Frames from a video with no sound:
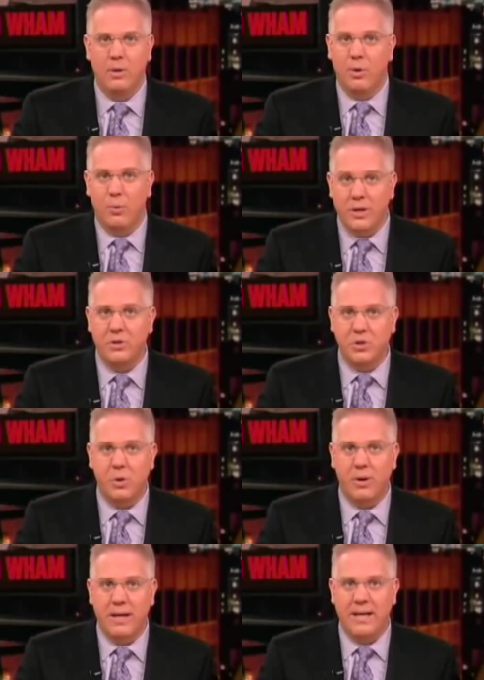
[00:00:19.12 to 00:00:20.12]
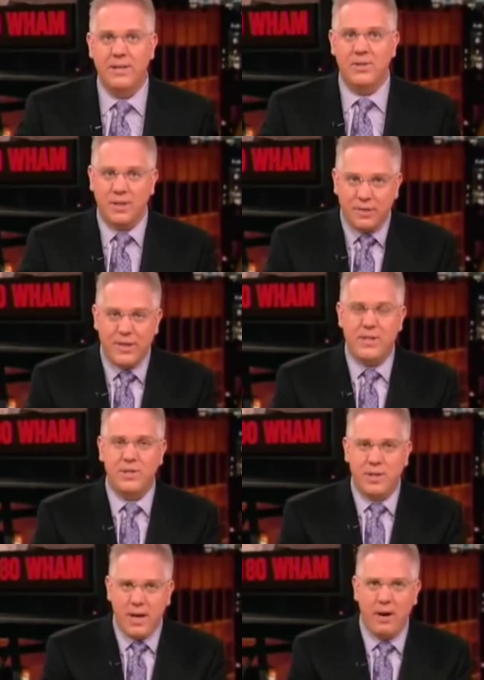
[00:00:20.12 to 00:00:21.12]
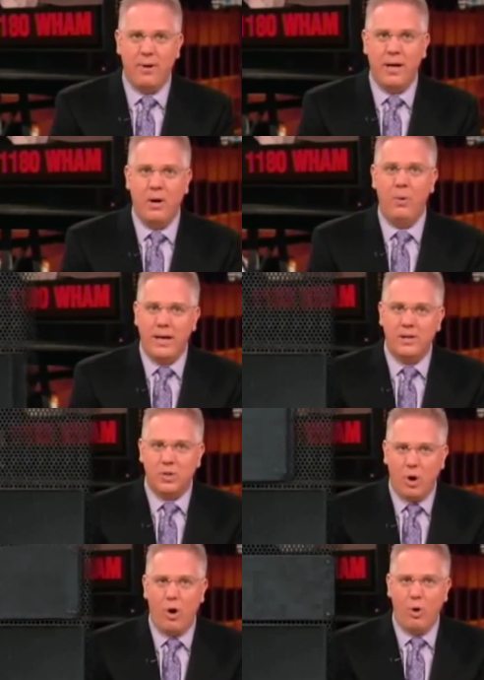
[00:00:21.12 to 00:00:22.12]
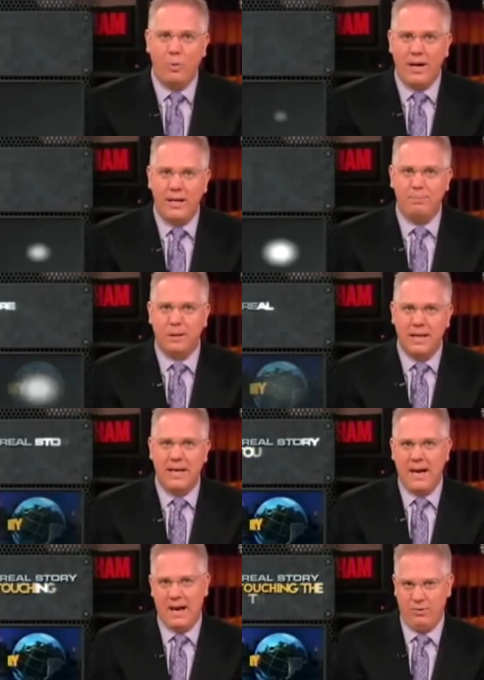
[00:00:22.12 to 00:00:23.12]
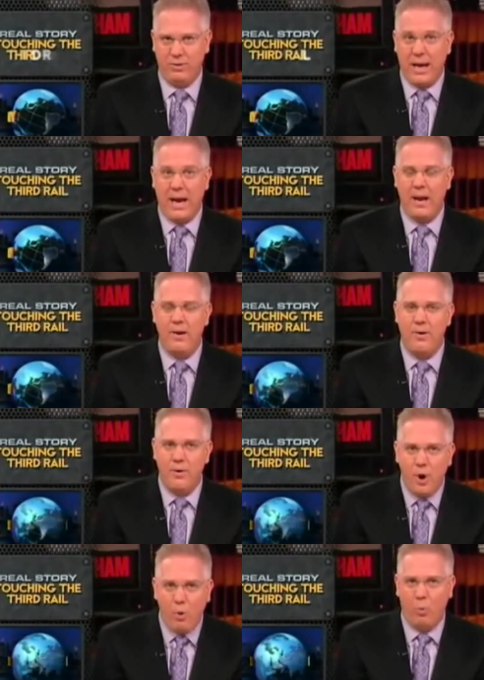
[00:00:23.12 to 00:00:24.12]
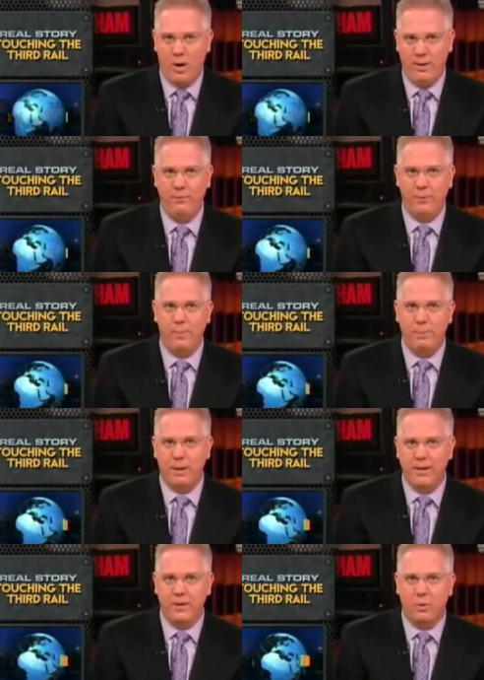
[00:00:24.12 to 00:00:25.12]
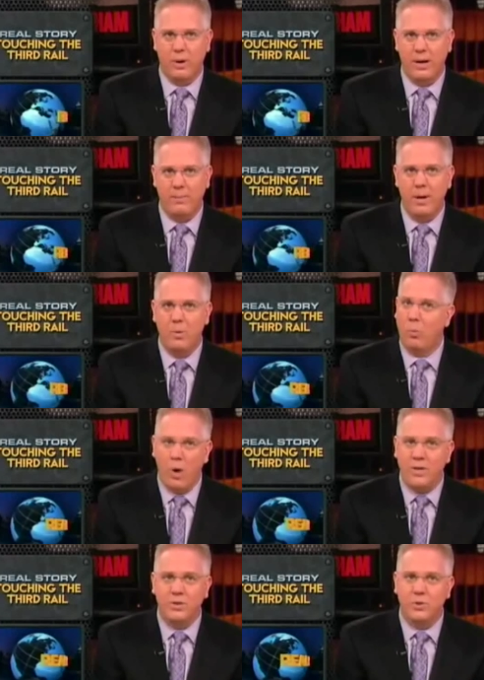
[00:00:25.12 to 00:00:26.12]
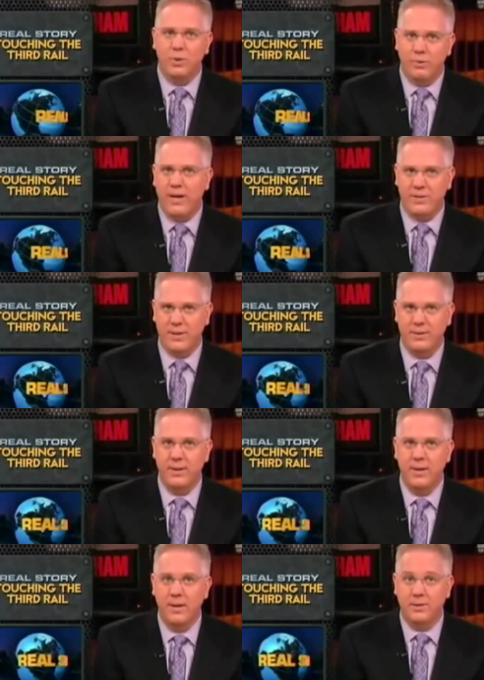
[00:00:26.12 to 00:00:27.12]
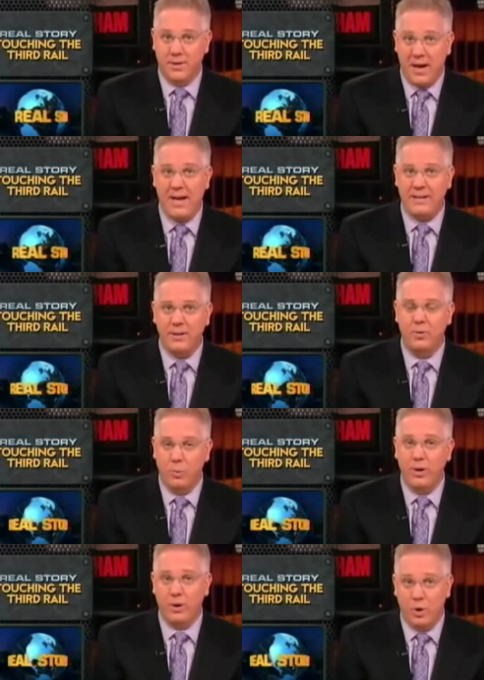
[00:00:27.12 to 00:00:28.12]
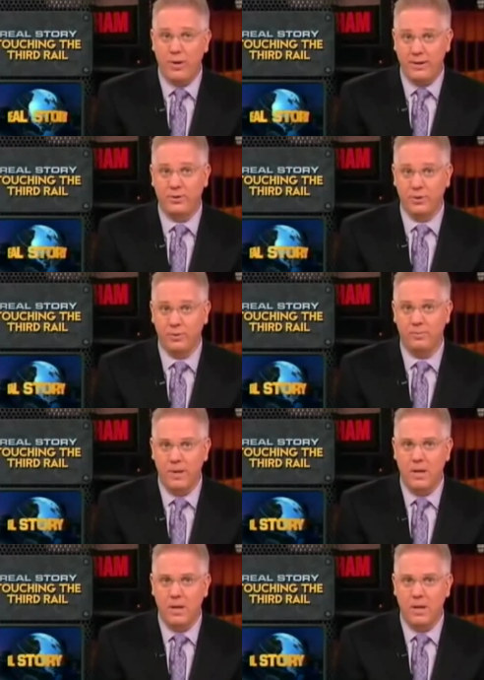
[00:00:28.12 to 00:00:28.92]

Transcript: The real story is this scenario is already playing out, and no one from the political realm wants to address it. Tonight, we're going to.